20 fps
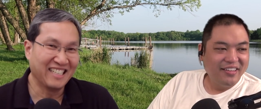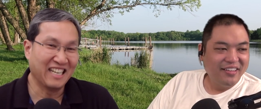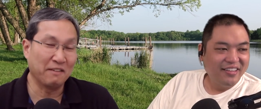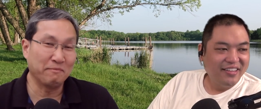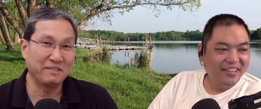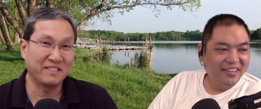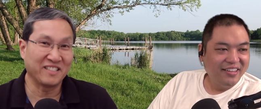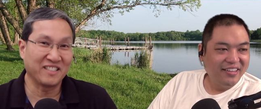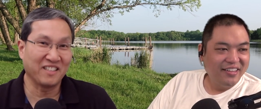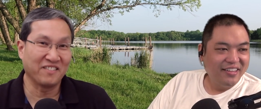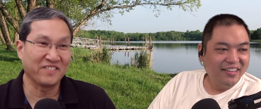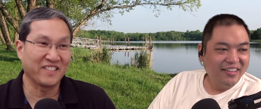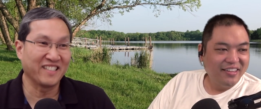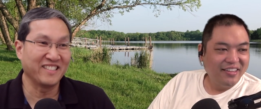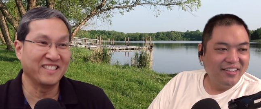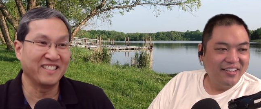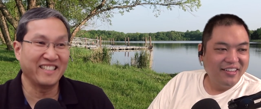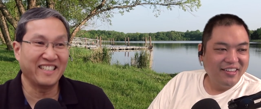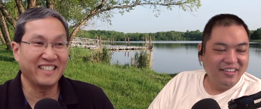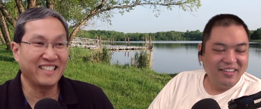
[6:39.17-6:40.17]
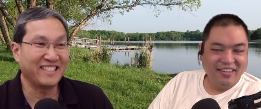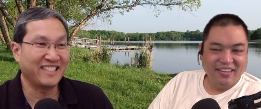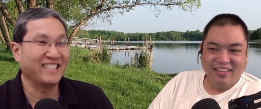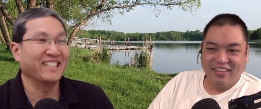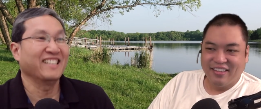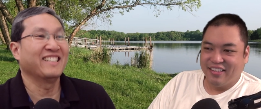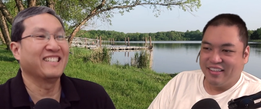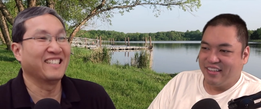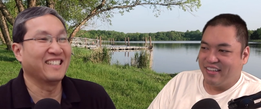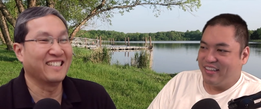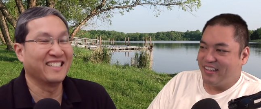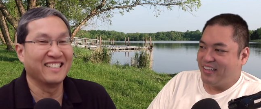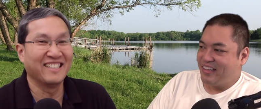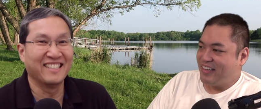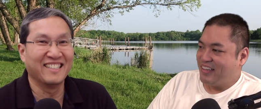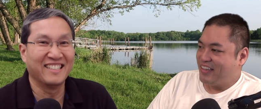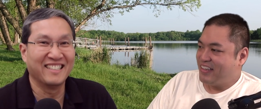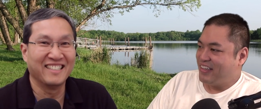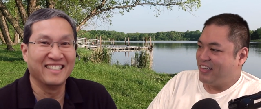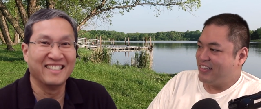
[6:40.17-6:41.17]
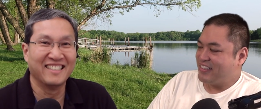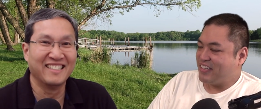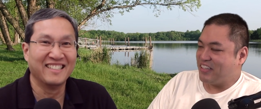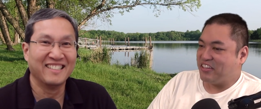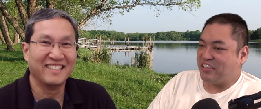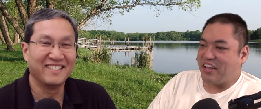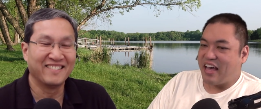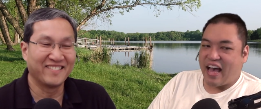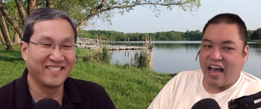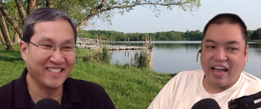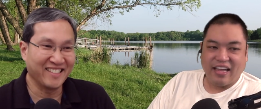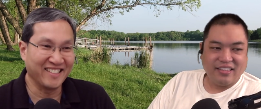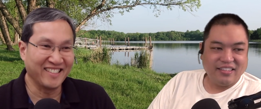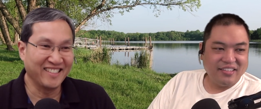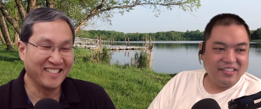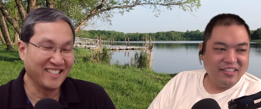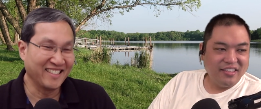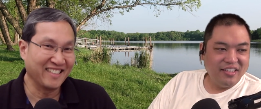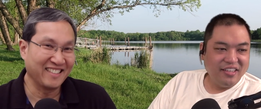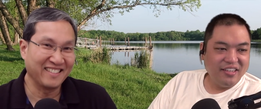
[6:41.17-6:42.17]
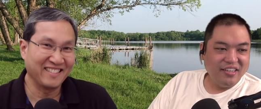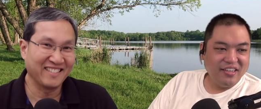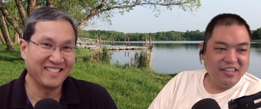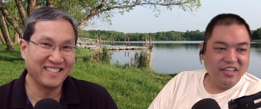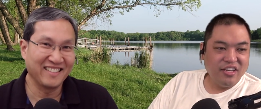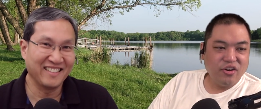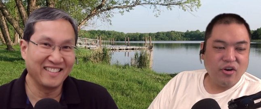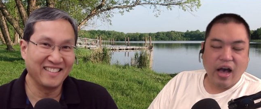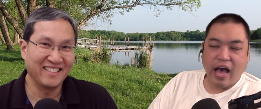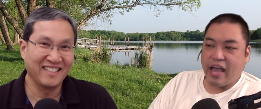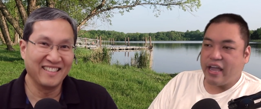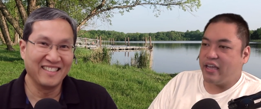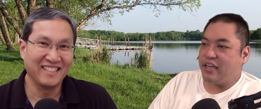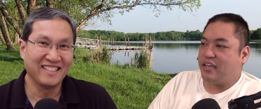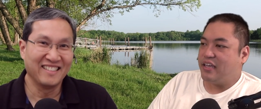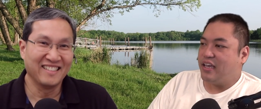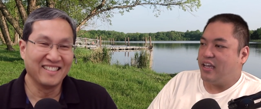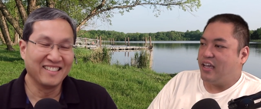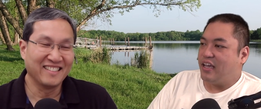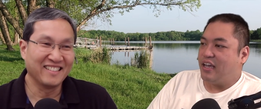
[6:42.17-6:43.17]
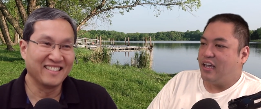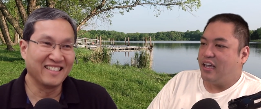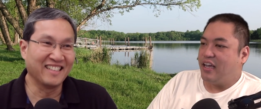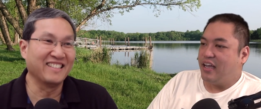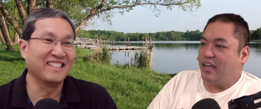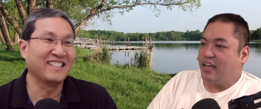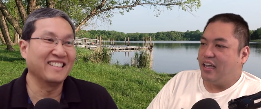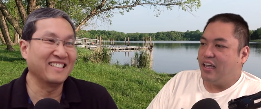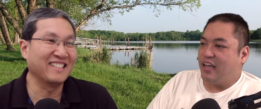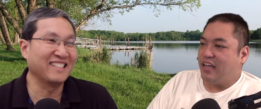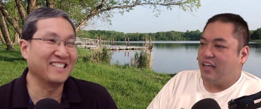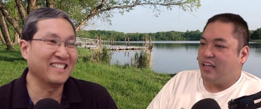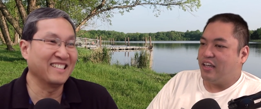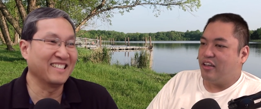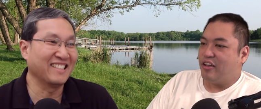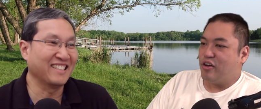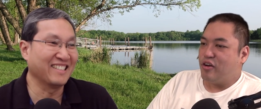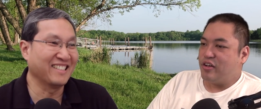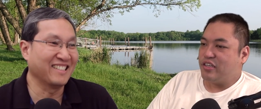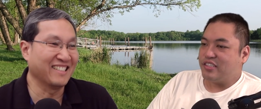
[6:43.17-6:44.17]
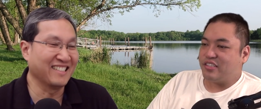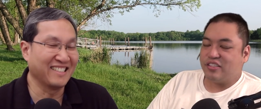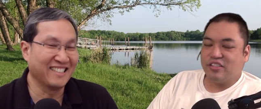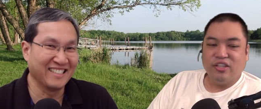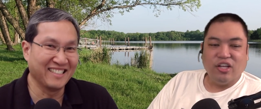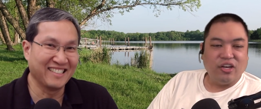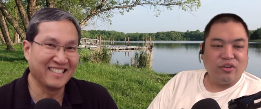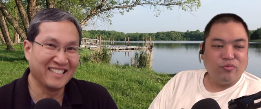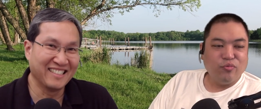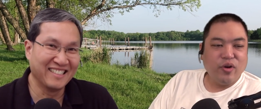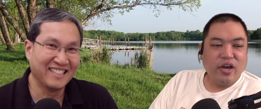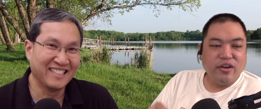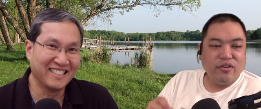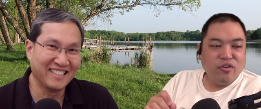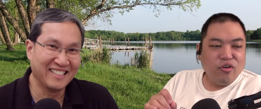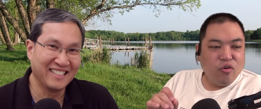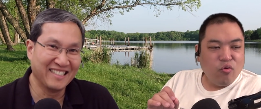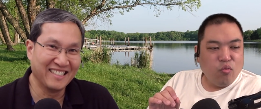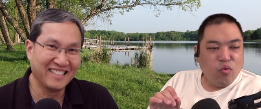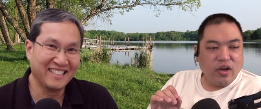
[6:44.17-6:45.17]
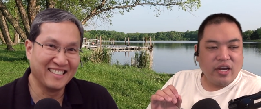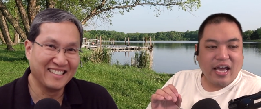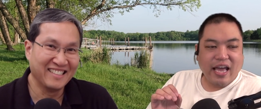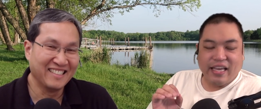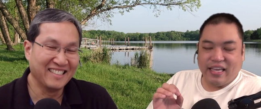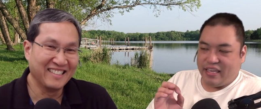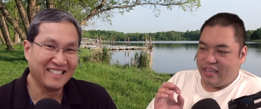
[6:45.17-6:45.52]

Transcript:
Speaker 1: how much stuff can
Speaker 2: you eat? It's a lot. Really? You know, I look when when I